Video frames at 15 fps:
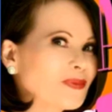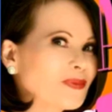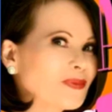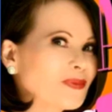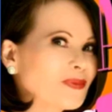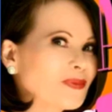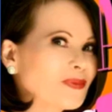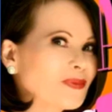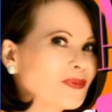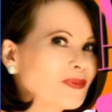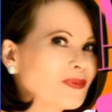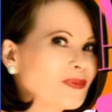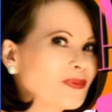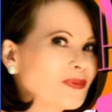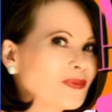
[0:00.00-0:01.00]

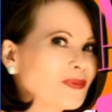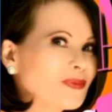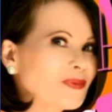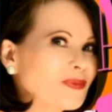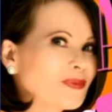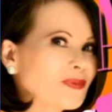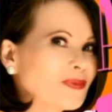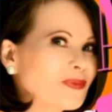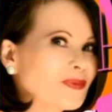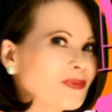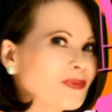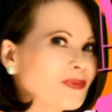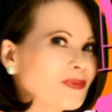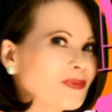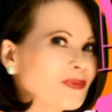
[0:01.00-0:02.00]

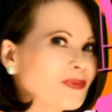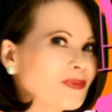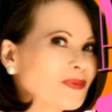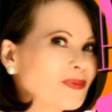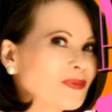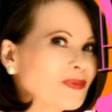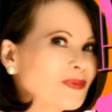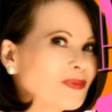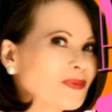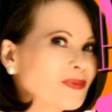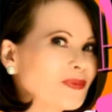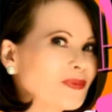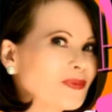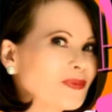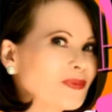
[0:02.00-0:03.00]

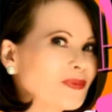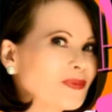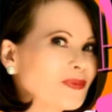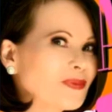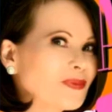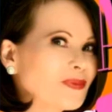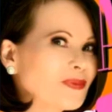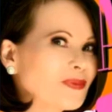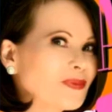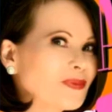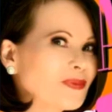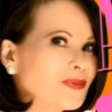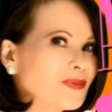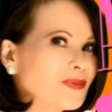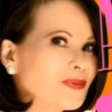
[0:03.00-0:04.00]

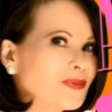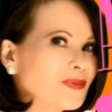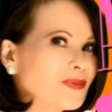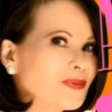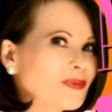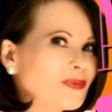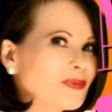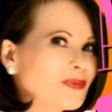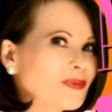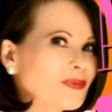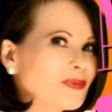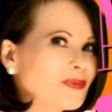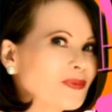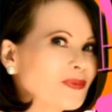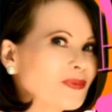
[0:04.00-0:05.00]

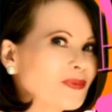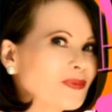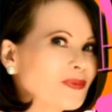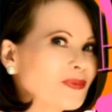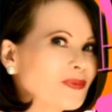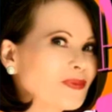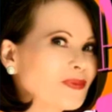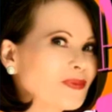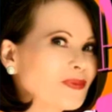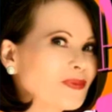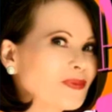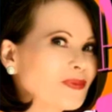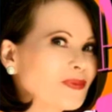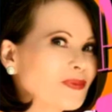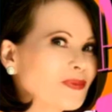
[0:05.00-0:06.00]

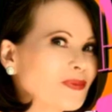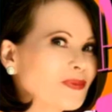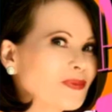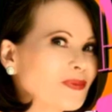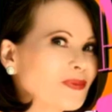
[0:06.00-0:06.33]
This is a still picture; no speech is visible.